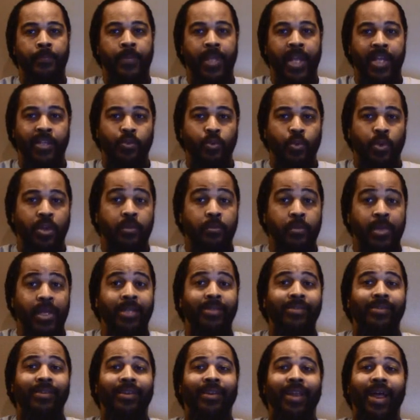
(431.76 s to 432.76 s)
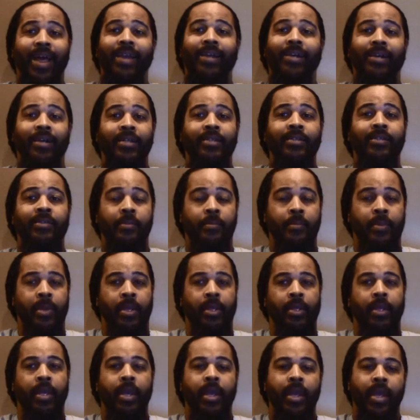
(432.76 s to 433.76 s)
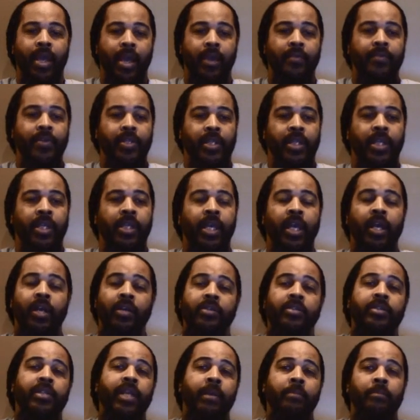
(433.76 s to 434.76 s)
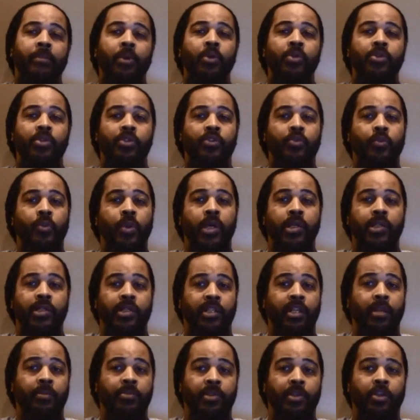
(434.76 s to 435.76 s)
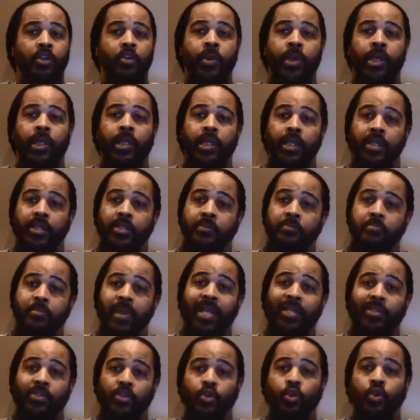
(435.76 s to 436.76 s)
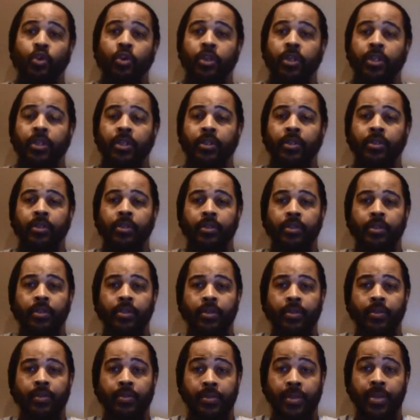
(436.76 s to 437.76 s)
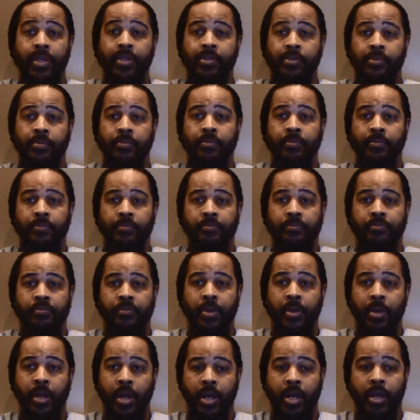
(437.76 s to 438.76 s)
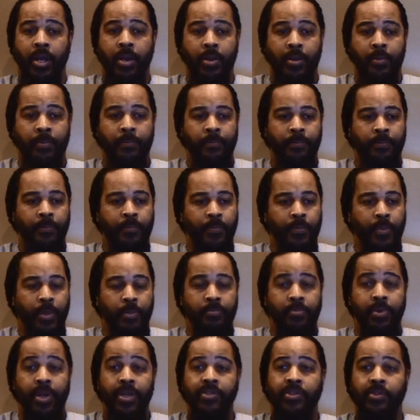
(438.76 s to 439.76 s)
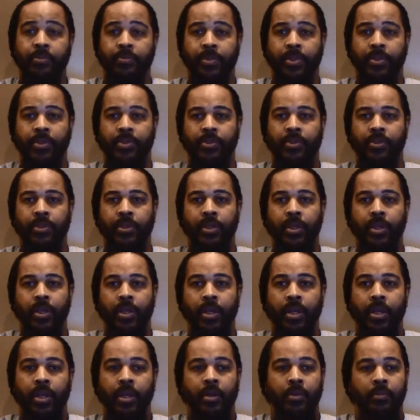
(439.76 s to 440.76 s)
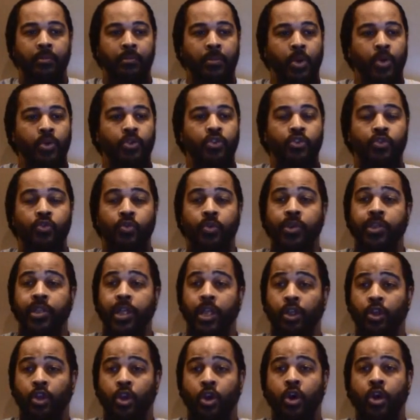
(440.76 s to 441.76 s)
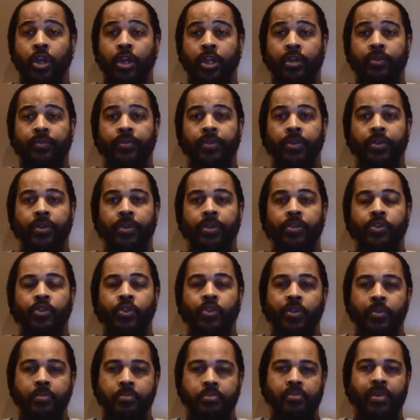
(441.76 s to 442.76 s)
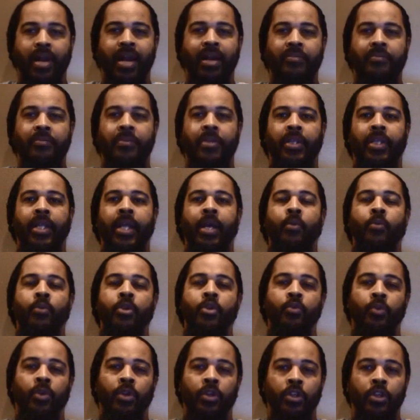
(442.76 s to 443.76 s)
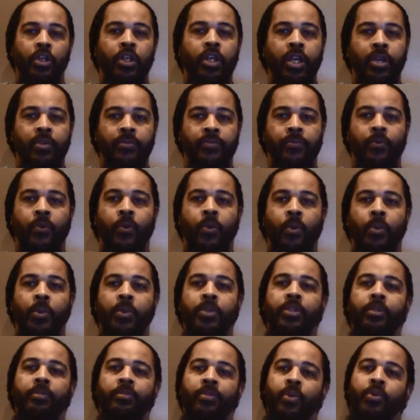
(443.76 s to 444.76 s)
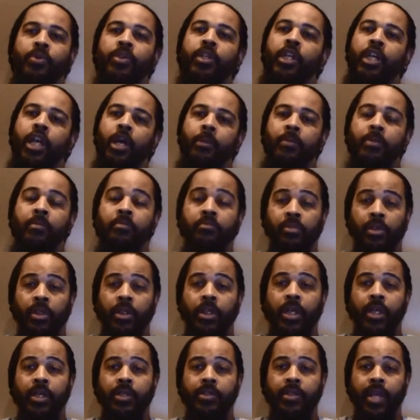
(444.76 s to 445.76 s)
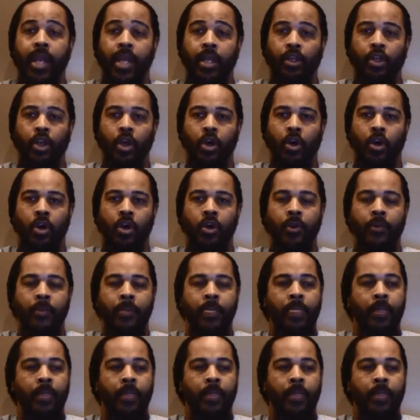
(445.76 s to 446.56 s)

That's what it means, like unto me. Everything else that Moses was subsequently is based on this precipice. Moses was a lawgiver. So the prophet that we were looking for was supposed to come and bring us a law.